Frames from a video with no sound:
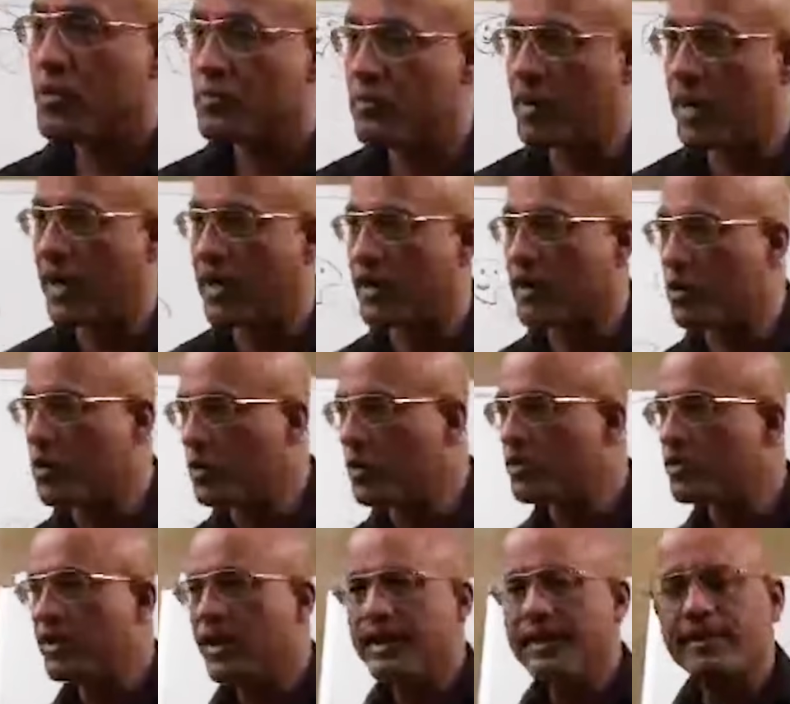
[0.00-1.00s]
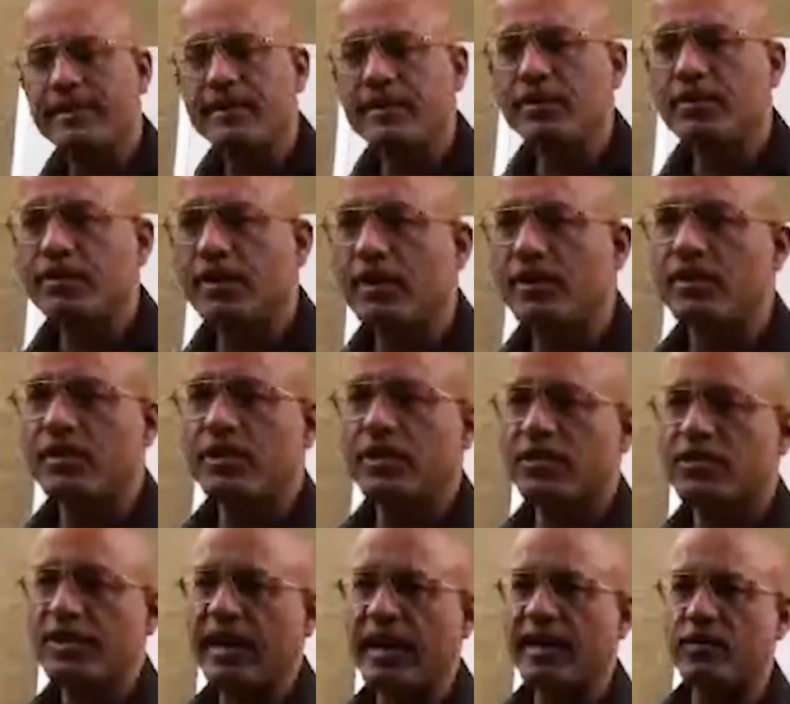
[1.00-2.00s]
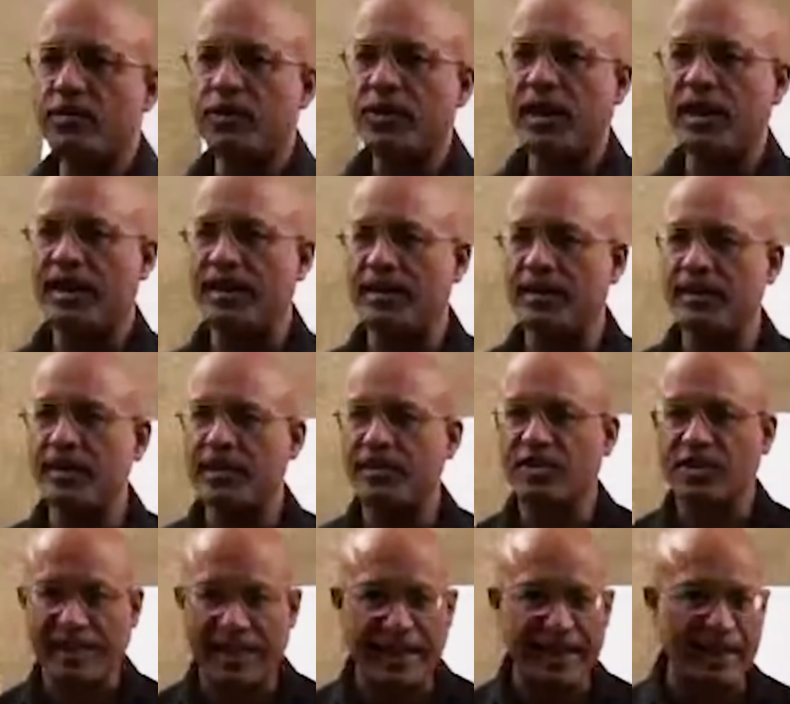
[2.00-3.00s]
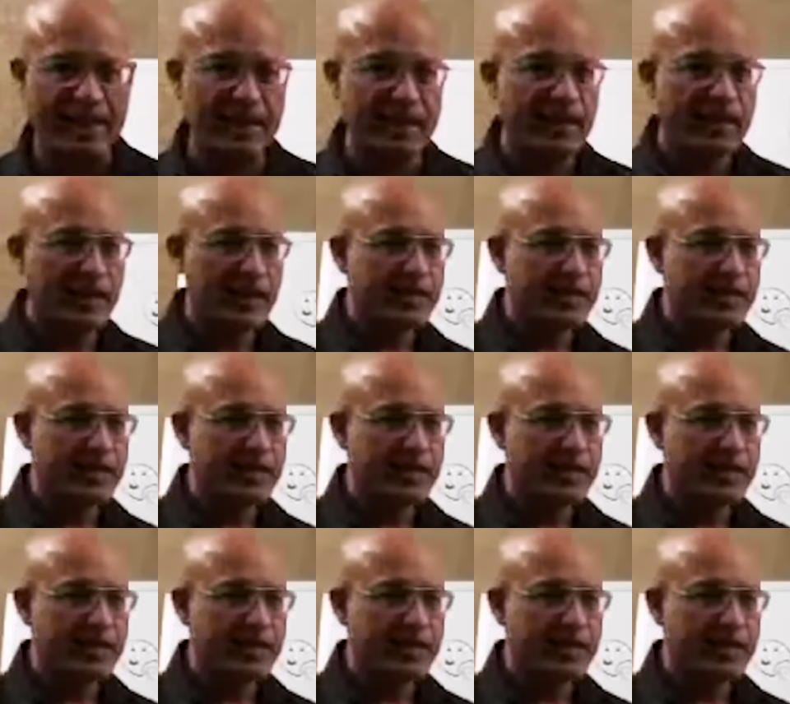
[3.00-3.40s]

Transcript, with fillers: molecules. These dendritic cells which are under the skin,